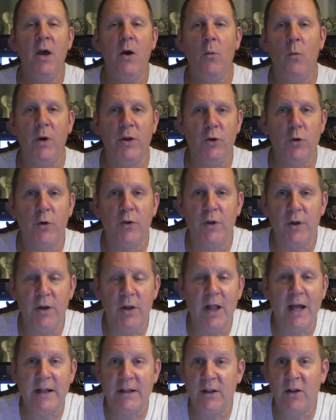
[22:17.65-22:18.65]
when you're the
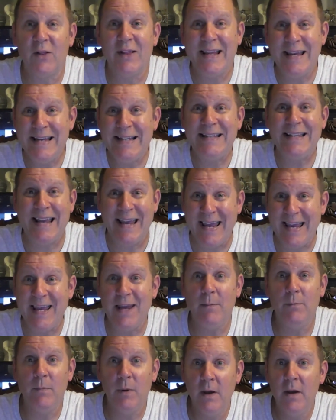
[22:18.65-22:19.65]
like the lead
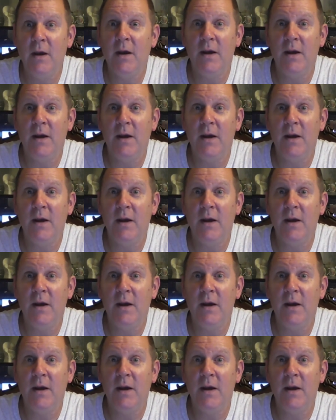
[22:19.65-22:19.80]
team